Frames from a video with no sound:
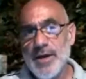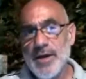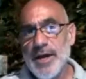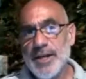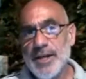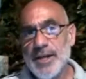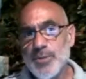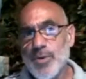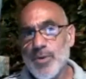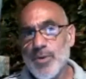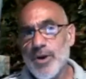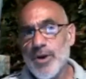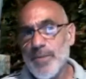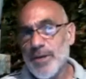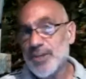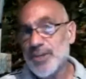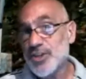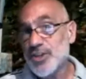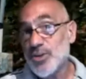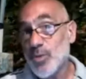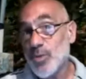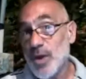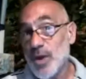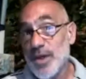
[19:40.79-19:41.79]
It's pretty
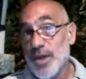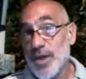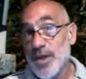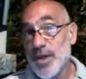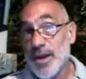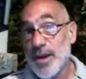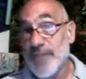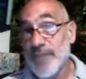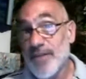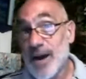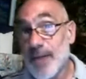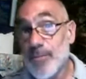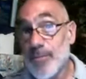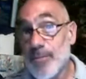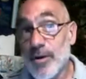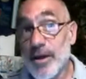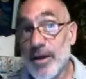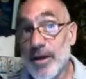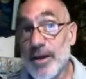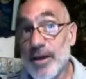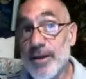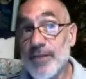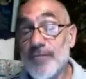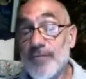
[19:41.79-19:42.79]
much the way that I've
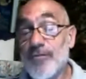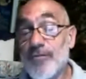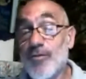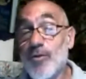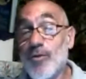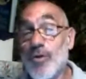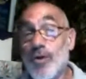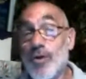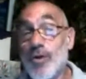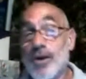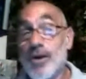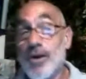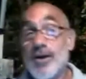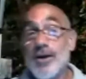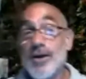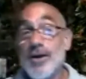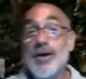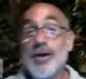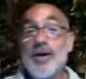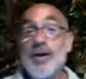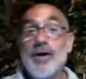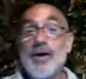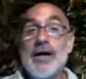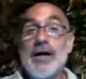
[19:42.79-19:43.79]
operated for
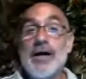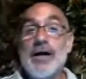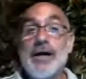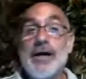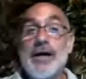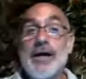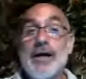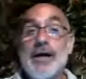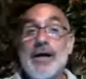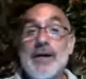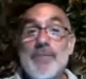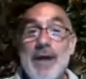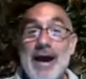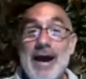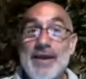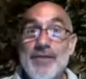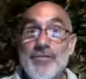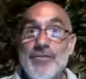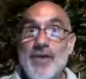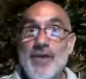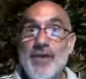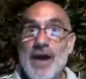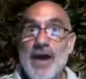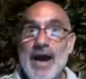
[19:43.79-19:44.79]

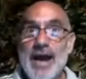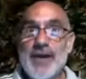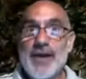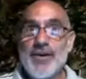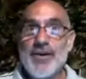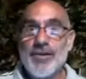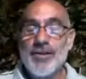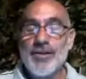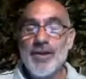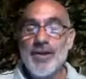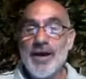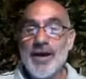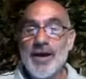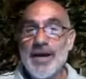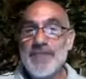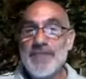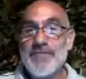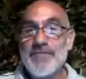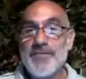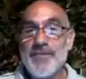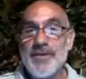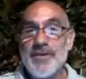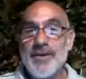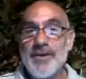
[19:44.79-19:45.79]
my entire
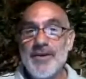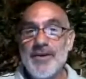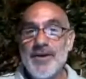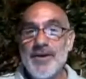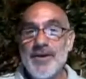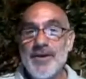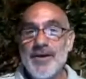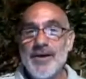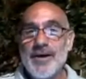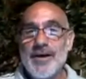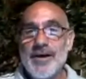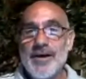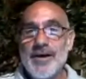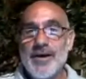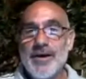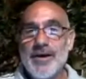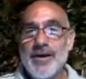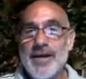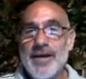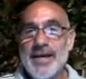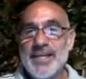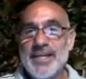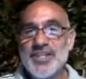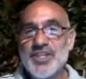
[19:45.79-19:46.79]
life,
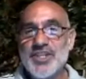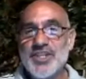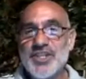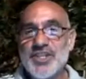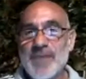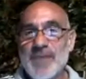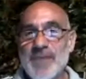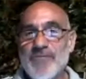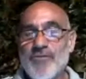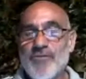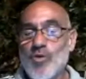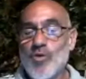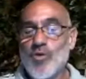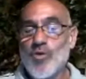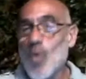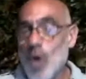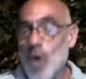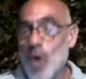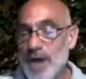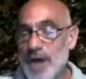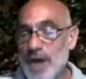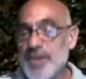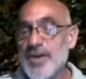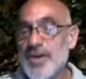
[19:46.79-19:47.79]
except for
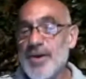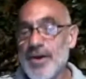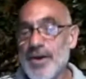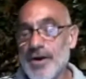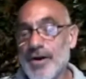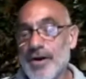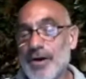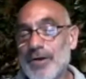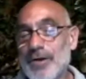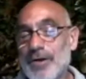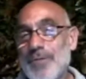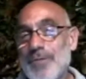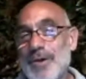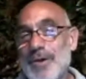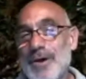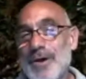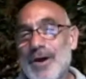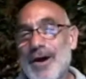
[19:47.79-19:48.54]
1 year.